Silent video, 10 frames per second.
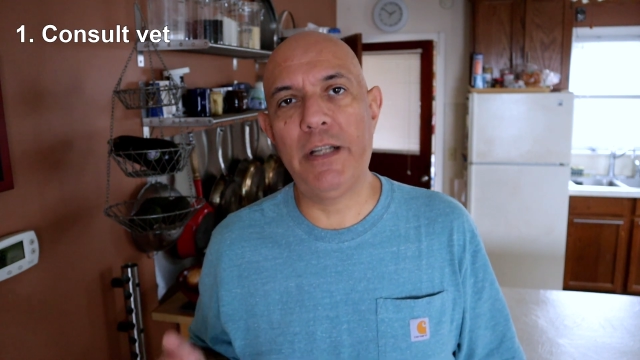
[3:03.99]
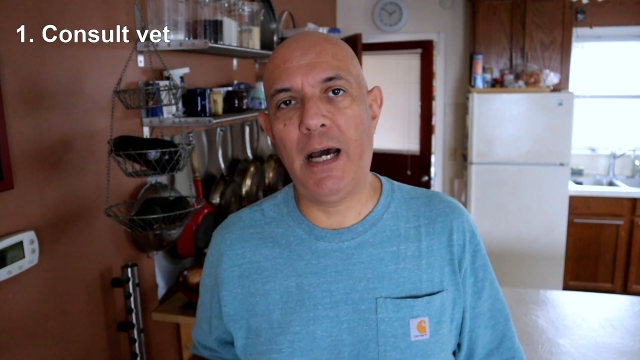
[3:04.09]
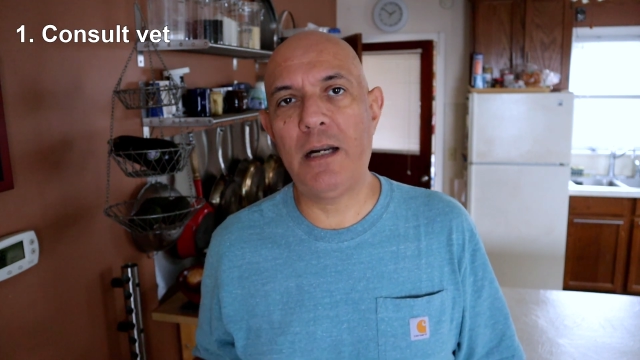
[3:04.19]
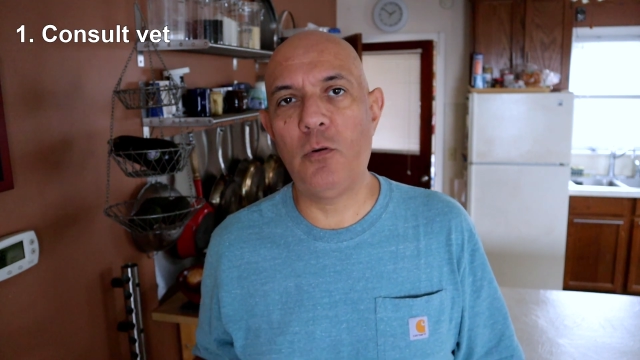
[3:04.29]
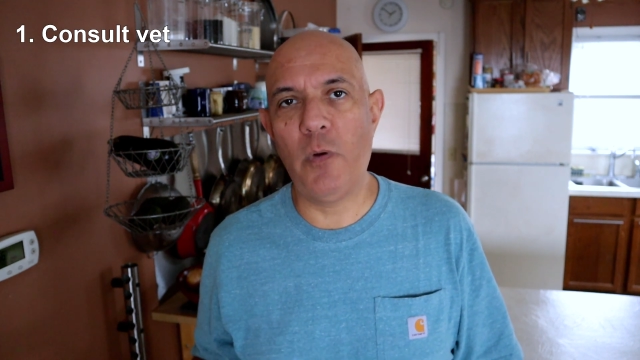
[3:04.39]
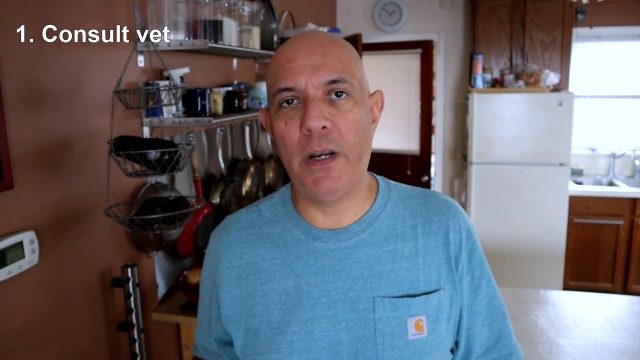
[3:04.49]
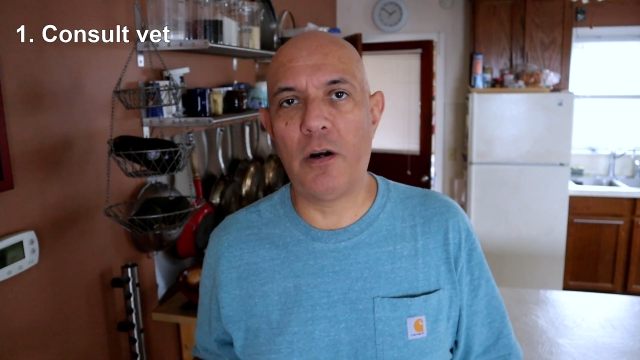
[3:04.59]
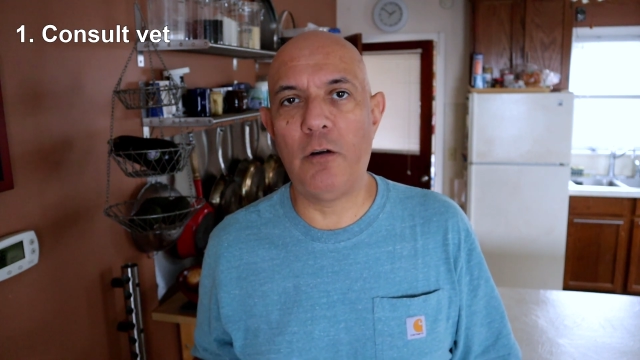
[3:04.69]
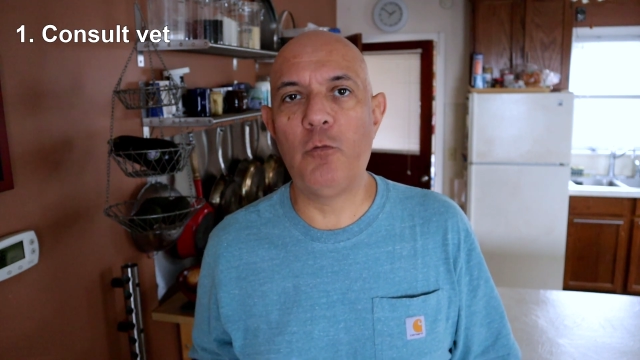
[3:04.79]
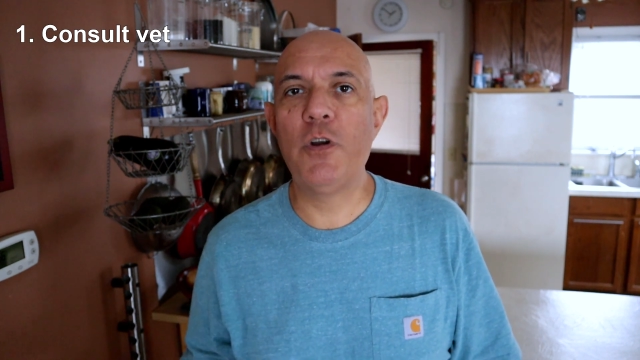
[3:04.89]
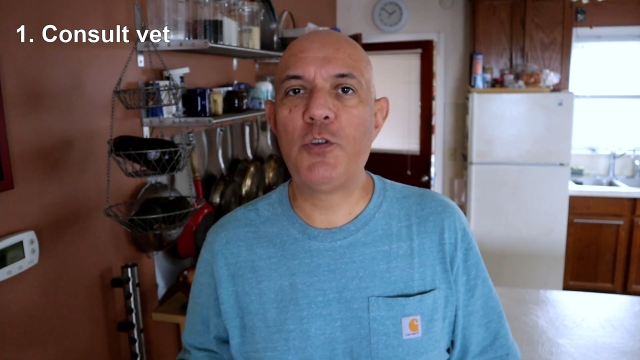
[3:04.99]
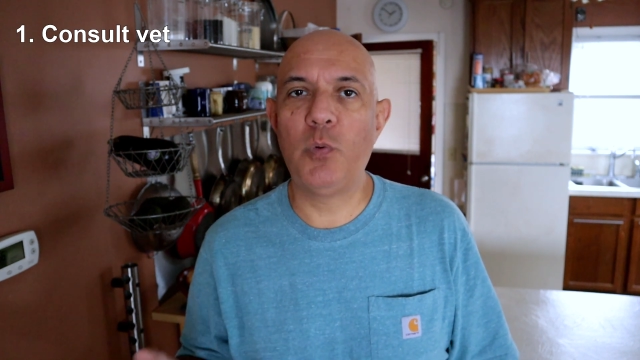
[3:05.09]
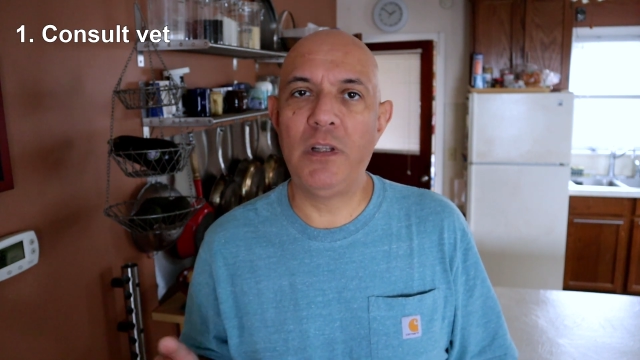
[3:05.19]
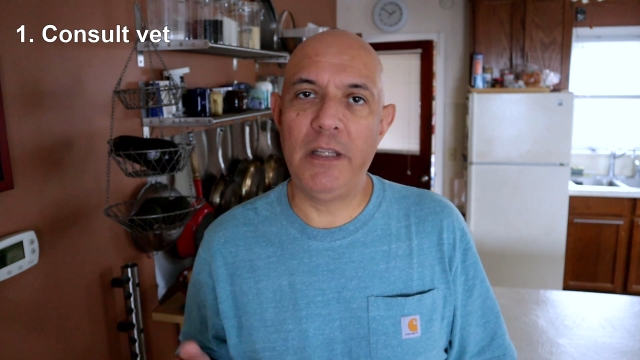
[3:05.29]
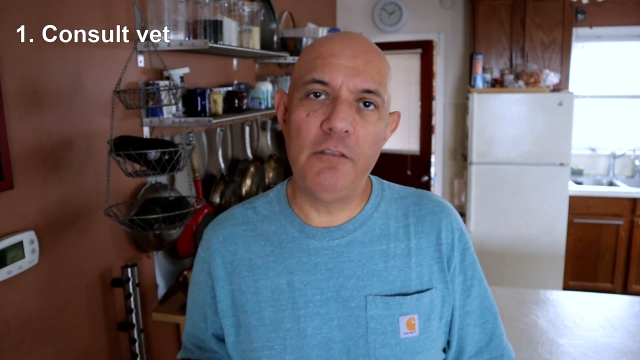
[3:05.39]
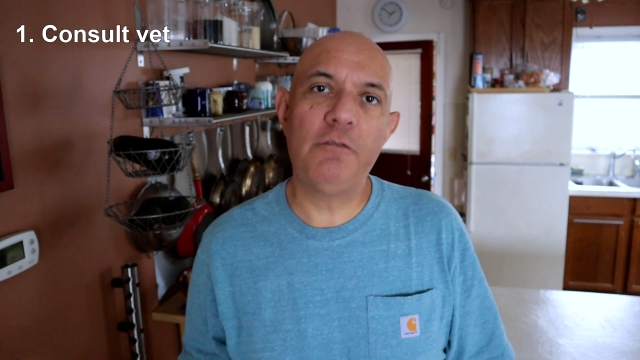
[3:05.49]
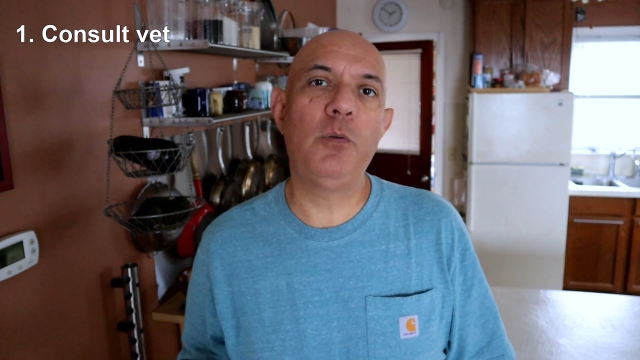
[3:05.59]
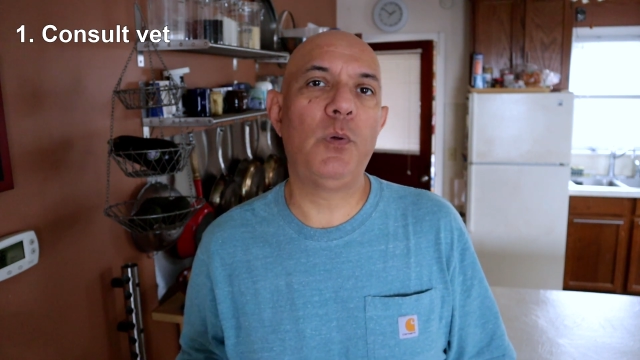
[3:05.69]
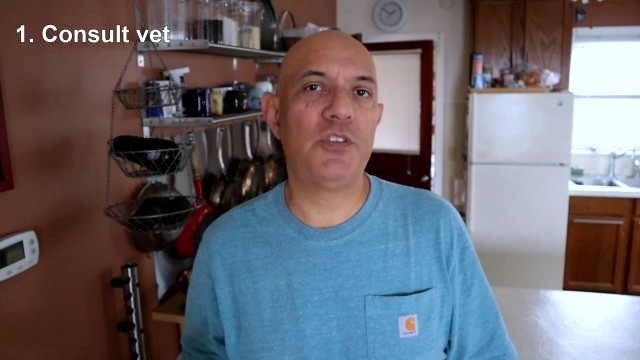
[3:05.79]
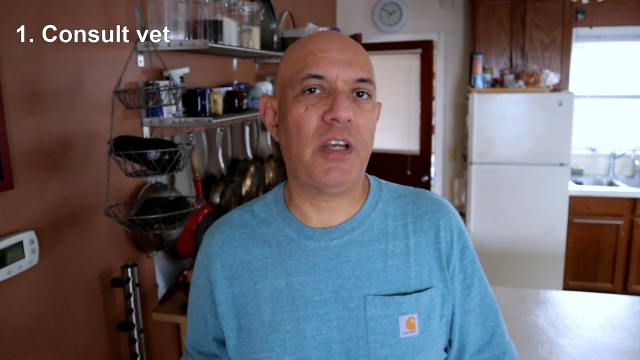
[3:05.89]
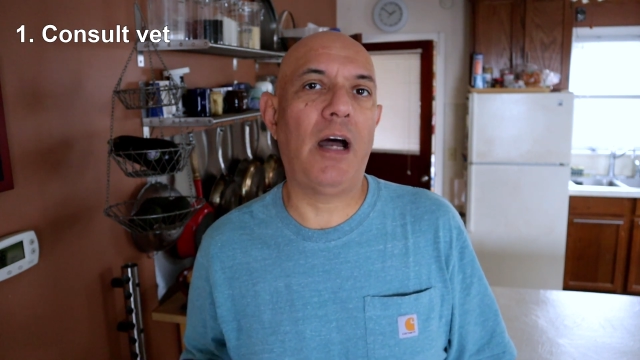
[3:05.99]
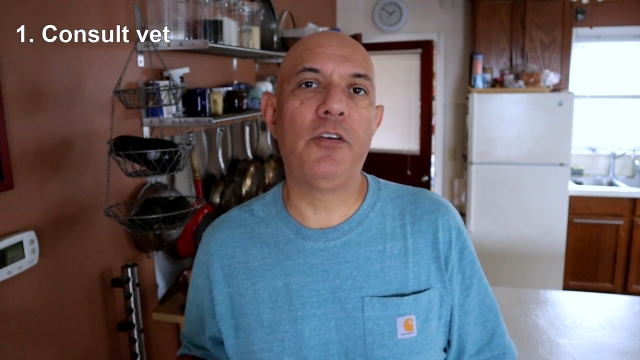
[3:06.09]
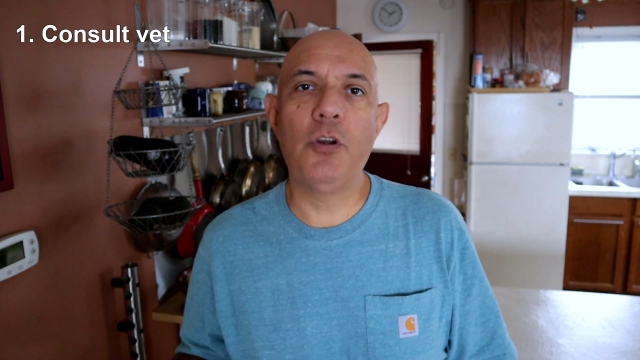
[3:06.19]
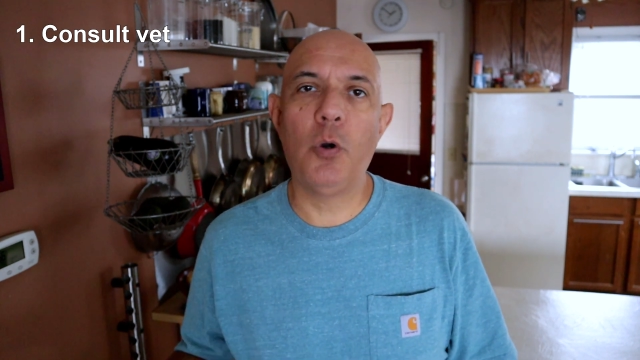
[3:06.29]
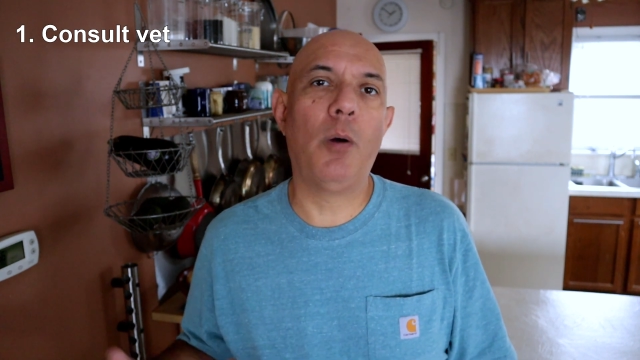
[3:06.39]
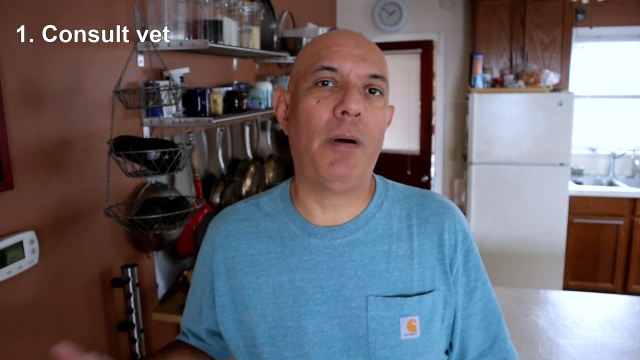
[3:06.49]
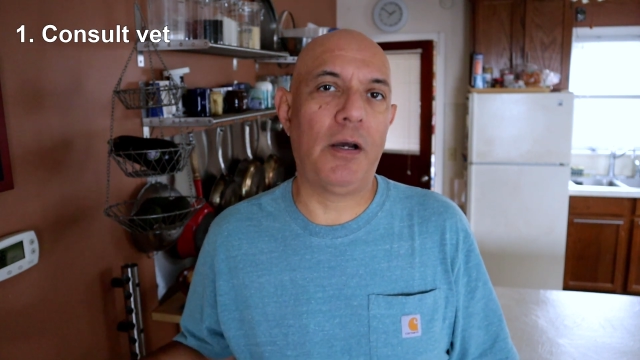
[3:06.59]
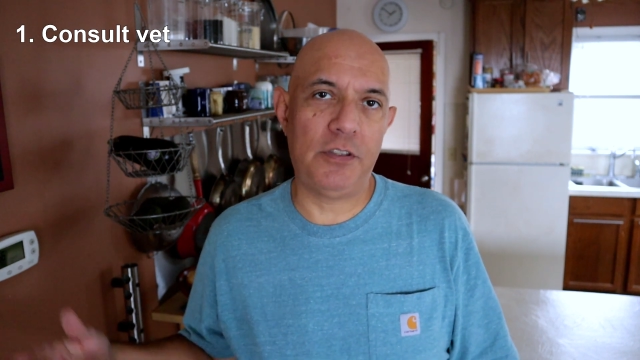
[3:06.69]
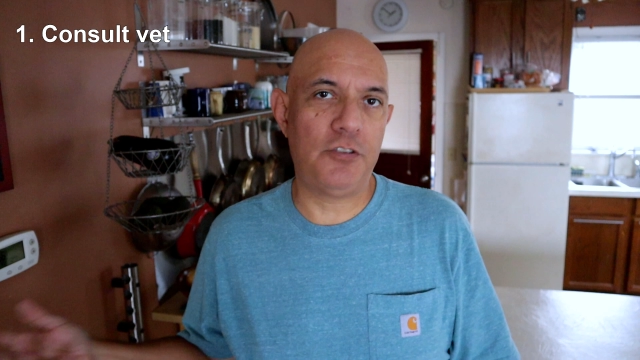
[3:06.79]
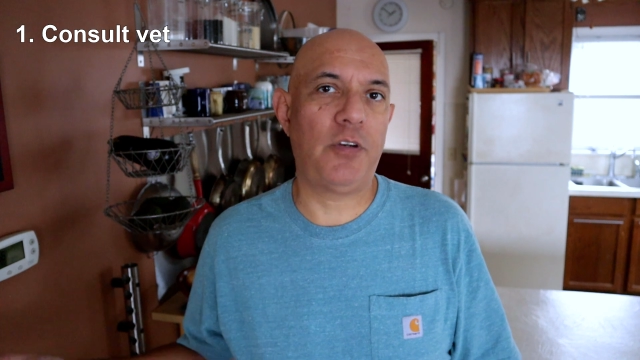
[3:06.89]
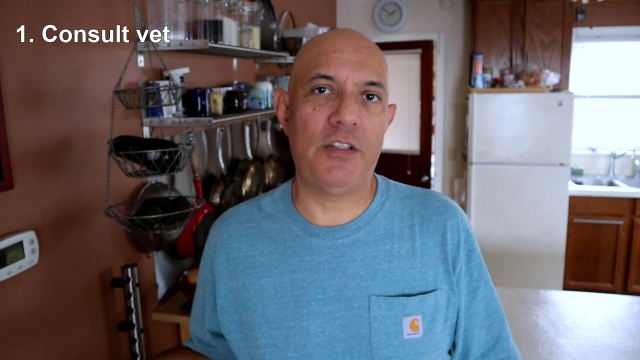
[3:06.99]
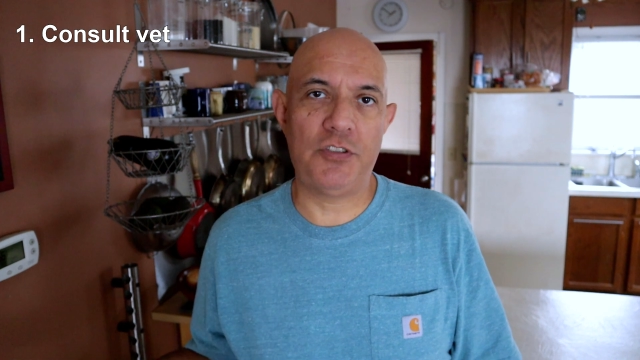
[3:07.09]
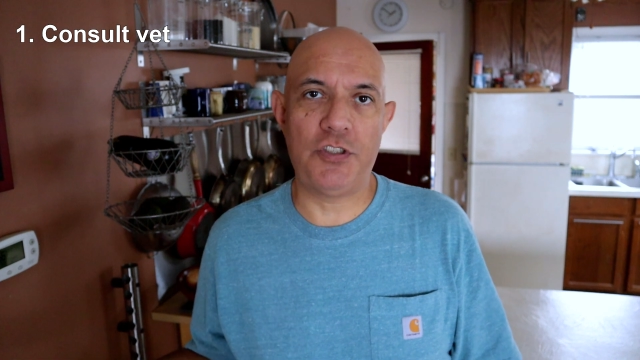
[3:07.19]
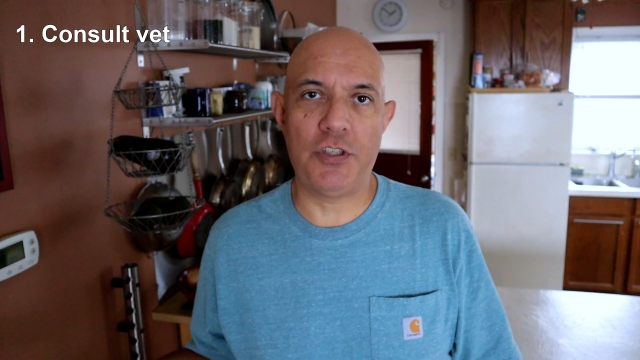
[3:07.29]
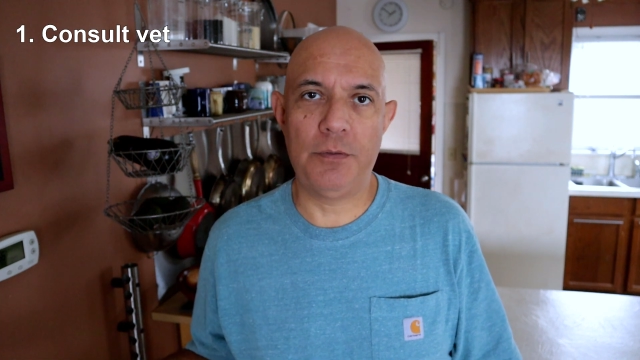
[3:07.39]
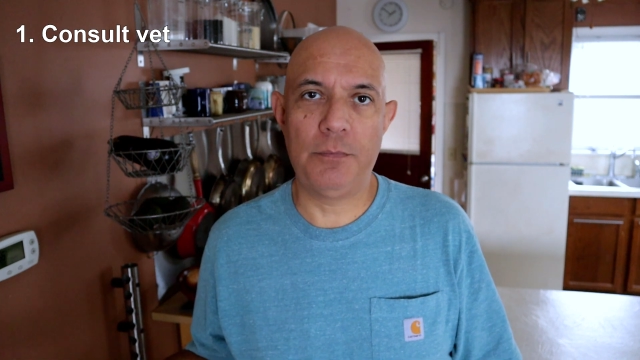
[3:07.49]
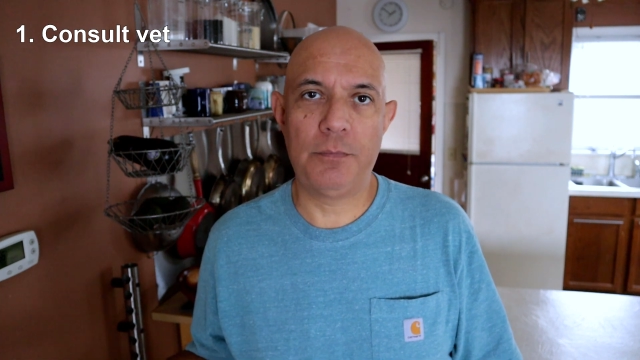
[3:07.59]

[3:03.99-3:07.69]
not aware of which will influence how you go about this transition.